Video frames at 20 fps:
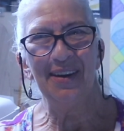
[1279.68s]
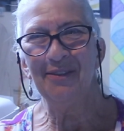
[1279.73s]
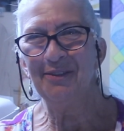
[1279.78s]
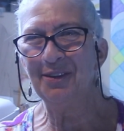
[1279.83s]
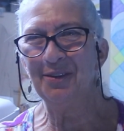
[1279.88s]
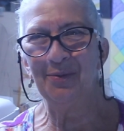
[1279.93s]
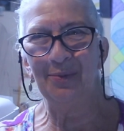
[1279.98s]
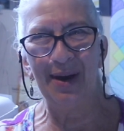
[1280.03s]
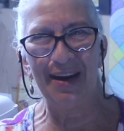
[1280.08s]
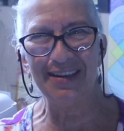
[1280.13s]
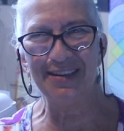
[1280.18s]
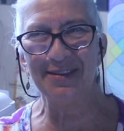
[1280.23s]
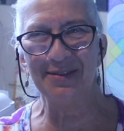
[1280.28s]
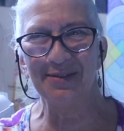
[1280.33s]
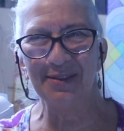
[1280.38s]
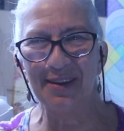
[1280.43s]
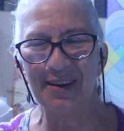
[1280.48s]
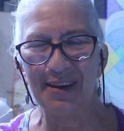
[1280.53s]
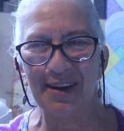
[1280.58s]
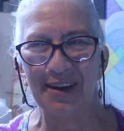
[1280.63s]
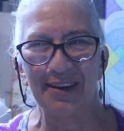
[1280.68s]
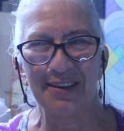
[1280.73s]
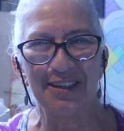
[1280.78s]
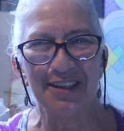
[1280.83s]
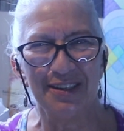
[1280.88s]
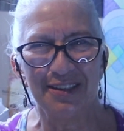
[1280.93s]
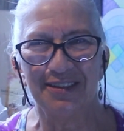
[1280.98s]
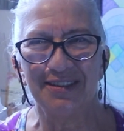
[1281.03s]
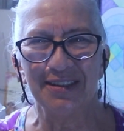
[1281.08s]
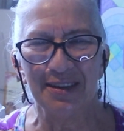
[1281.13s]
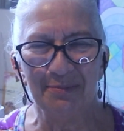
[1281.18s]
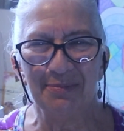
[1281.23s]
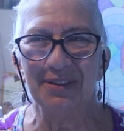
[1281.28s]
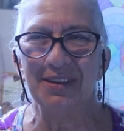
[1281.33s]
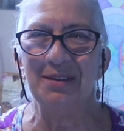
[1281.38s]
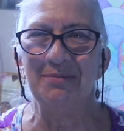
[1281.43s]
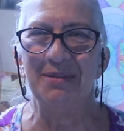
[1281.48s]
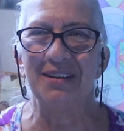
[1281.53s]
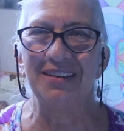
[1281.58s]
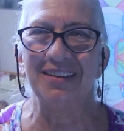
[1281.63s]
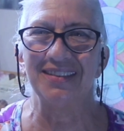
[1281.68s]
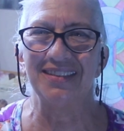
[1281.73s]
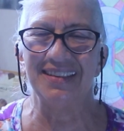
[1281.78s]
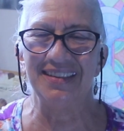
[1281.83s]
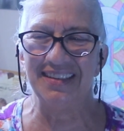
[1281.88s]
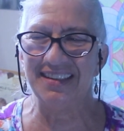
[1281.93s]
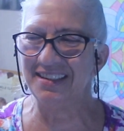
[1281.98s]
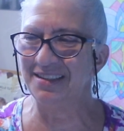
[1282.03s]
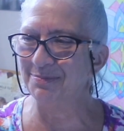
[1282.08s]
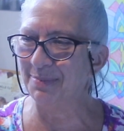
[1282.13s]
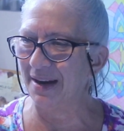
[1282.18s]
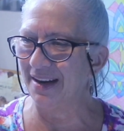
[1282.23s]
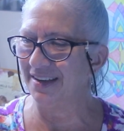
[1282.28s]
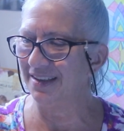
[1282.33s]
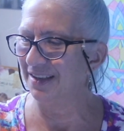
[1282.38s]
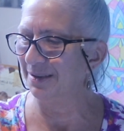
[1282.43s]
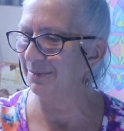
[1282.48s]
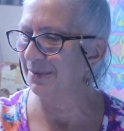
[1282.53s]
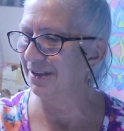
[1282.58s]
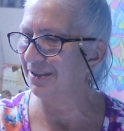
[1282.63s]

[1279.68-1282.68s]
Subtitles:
for way too long, just simply because it needs binding,